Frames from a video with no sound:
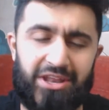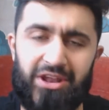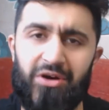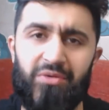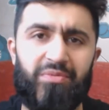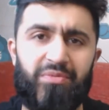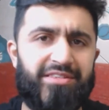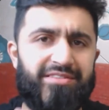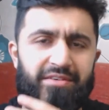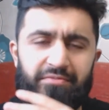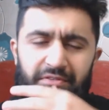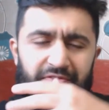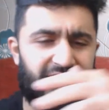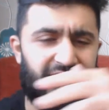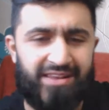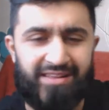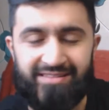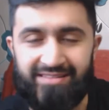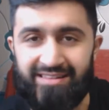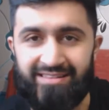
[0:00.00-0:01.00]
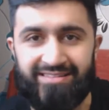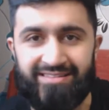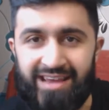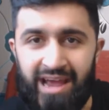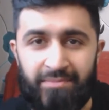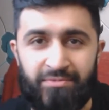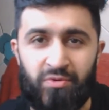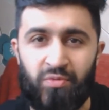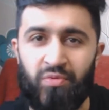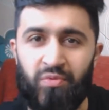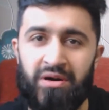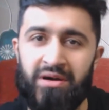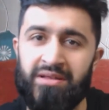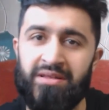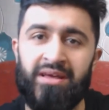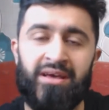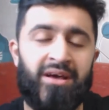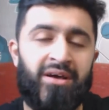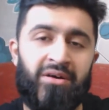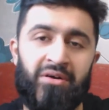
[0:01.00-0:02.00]
You know, we we've seen it since chapter
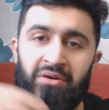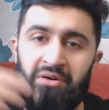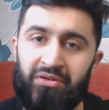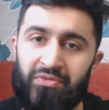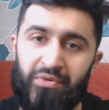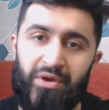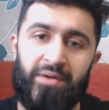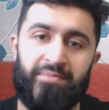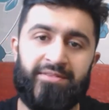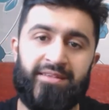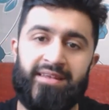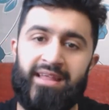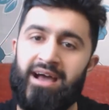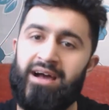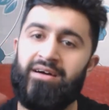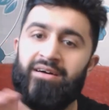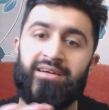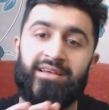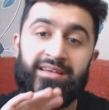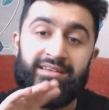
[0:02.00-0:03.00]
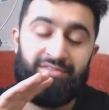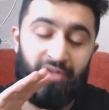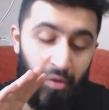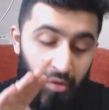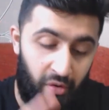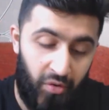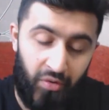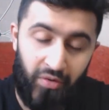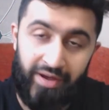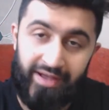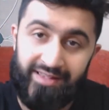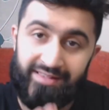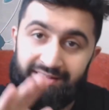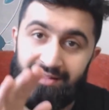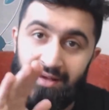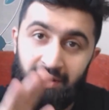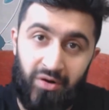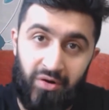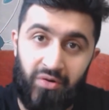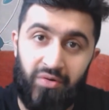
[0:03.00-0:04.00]
one all the way up to now. He's
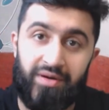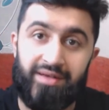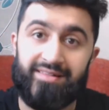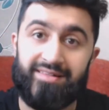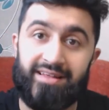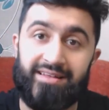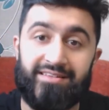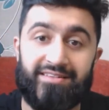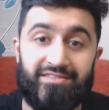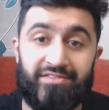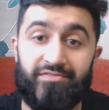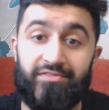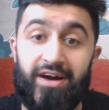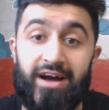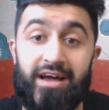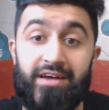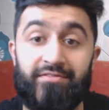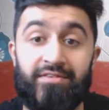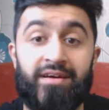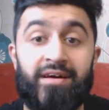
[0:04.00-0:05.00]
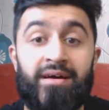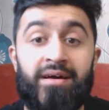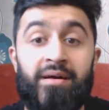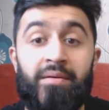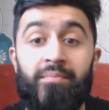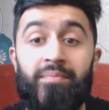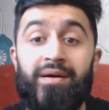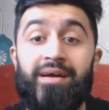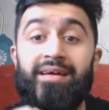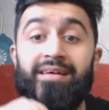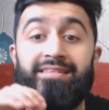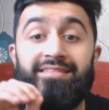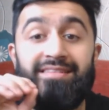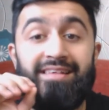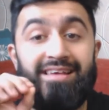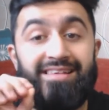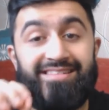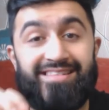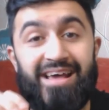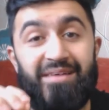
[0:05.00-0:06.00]
always always gonna survive. But
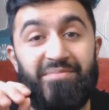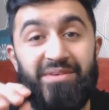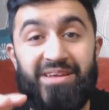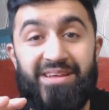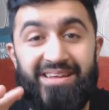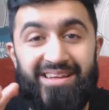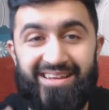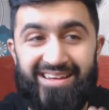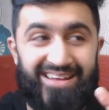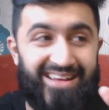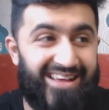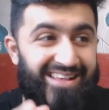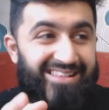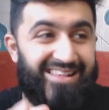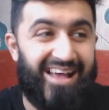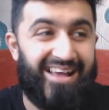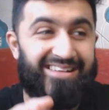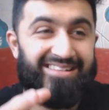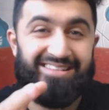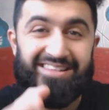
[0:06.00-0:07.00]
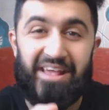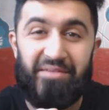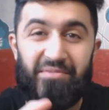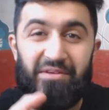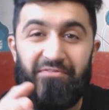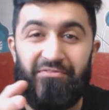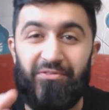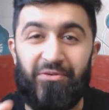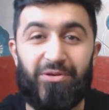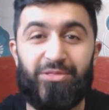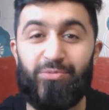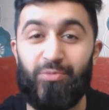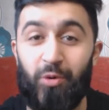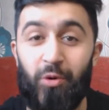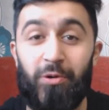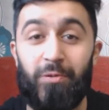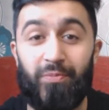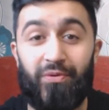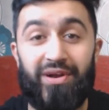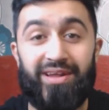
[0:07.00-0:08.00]
his semi his like semi fourth
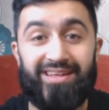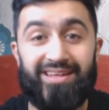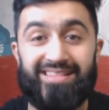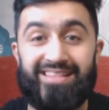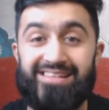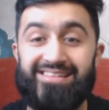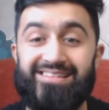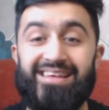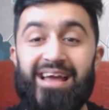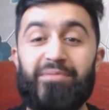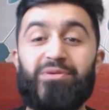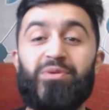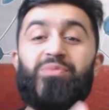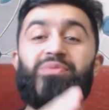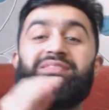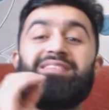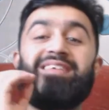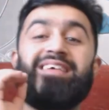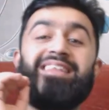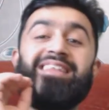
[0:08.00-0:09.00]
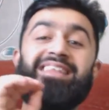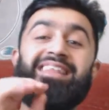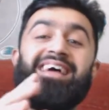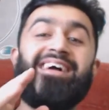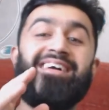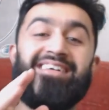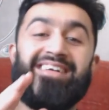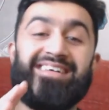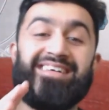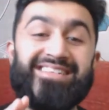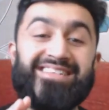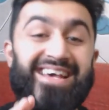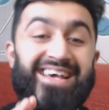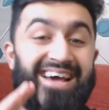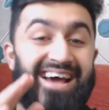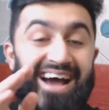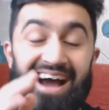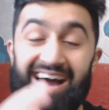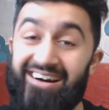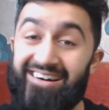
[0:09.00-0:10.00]
wall break in this chapter was hilarious.
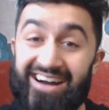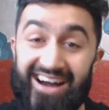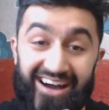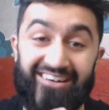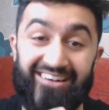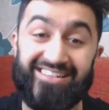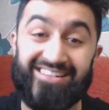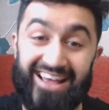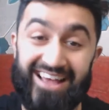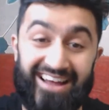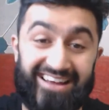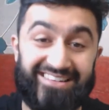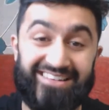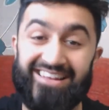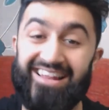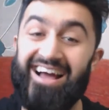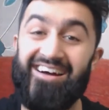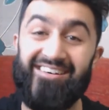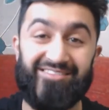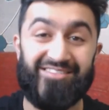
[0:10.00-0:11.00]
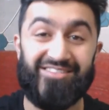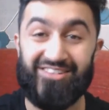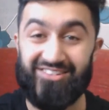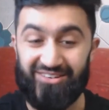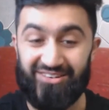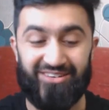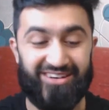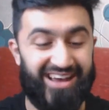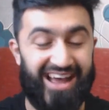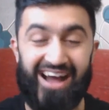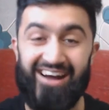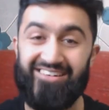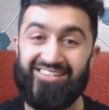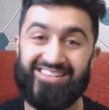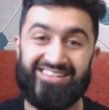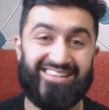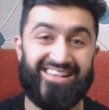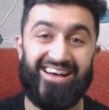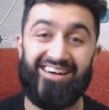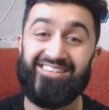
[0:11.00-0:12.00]
I, I was actually like I was shook. I
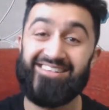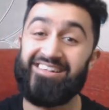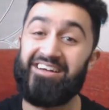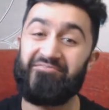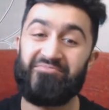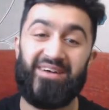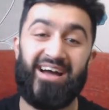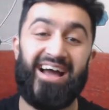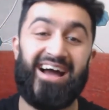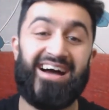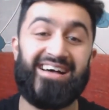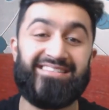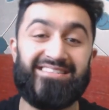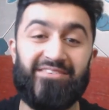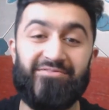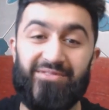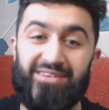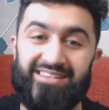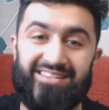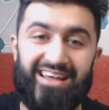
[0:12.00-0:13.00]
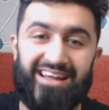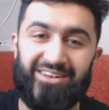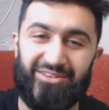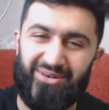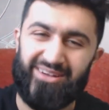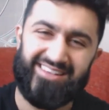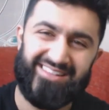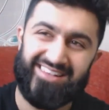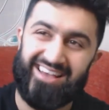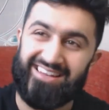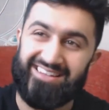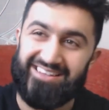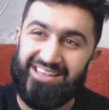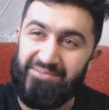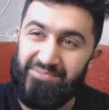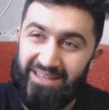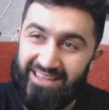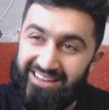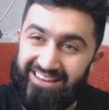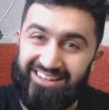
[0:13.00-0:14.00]
was I was off my ass when he's like, "Do I just gotta
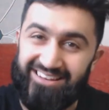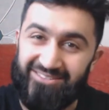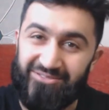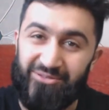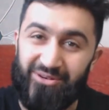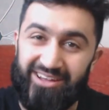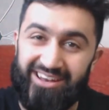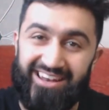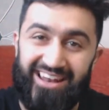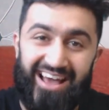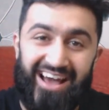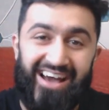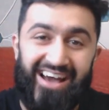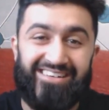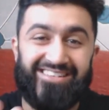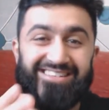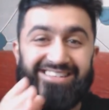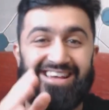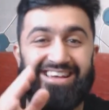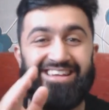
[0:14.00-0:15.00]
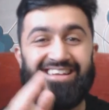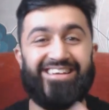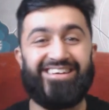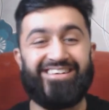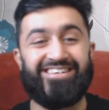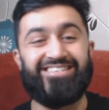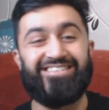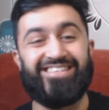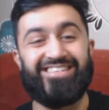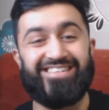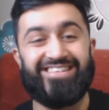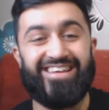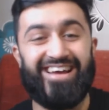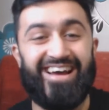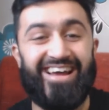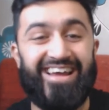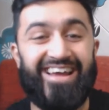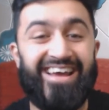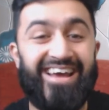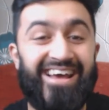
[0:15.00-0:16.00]
keep eating to win?" I was like, "Yo, this
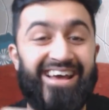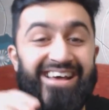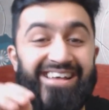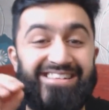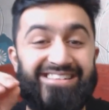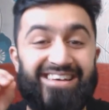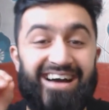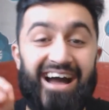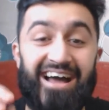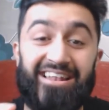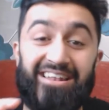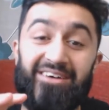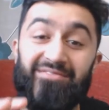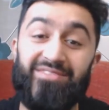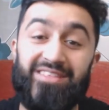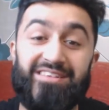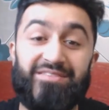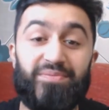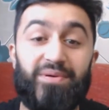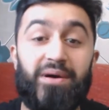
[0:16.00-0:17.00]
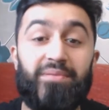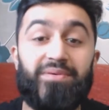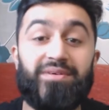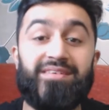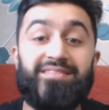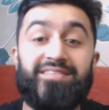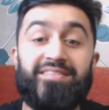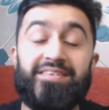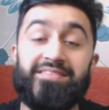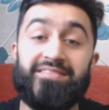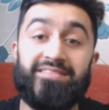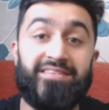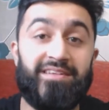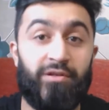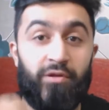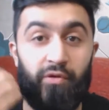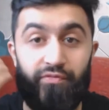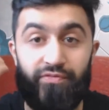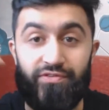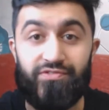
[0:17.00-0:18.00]
guy." So I love this part because you can see
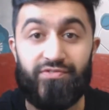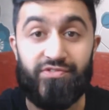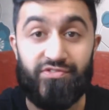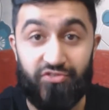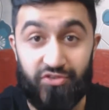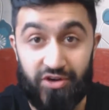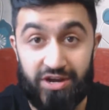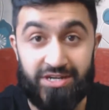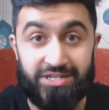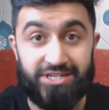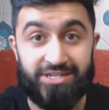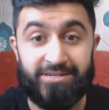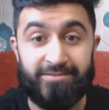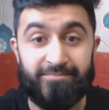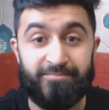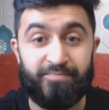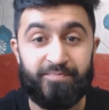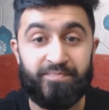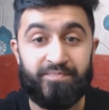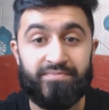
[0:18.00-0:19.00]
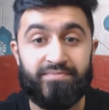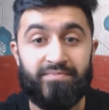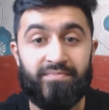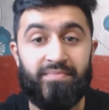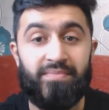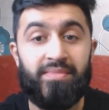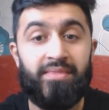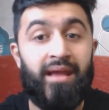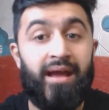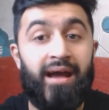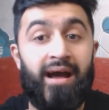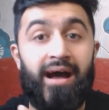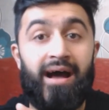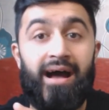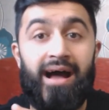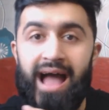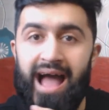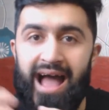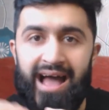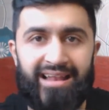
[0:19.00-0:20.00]
Luffy's frustration
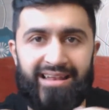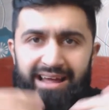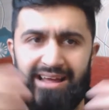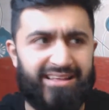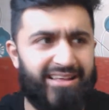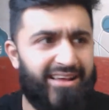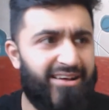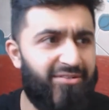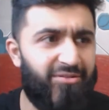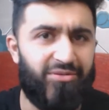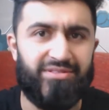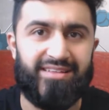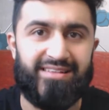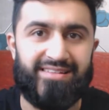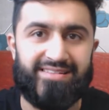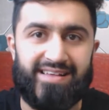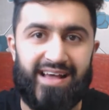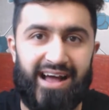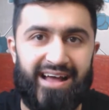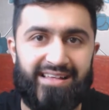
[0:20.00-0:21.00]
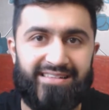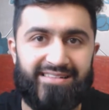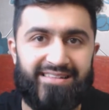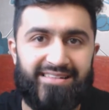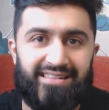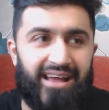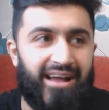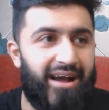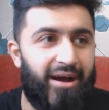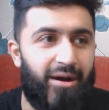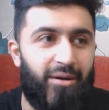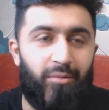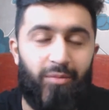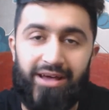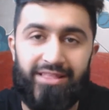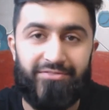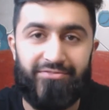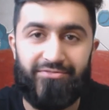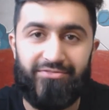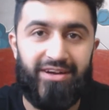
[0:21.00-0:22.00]
uh, at like all these guys. He's like,
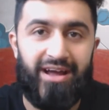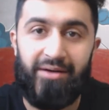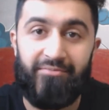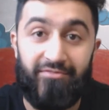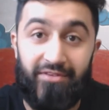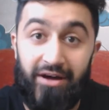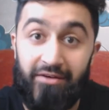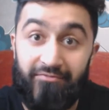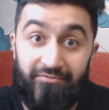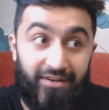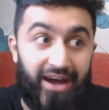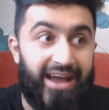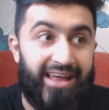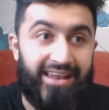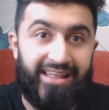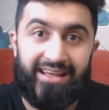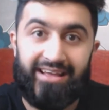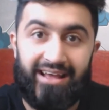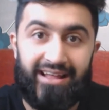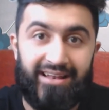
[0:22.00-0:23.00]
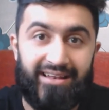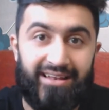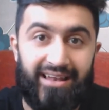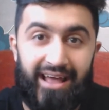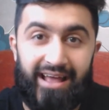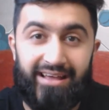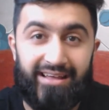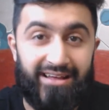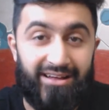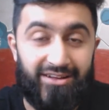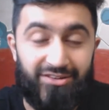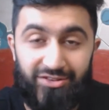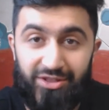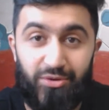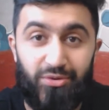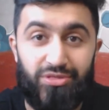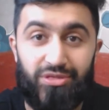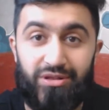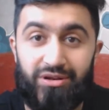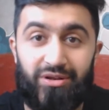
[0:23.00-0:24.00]
why the I'm I'm fighting like
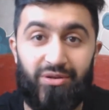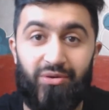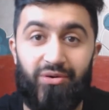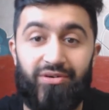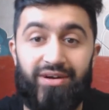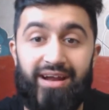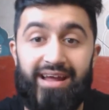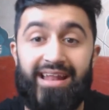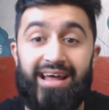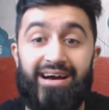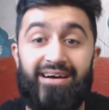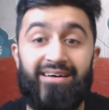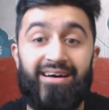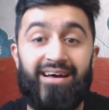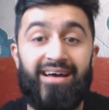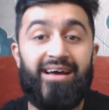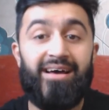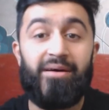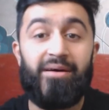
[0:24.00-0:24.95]
tooth and claw right now.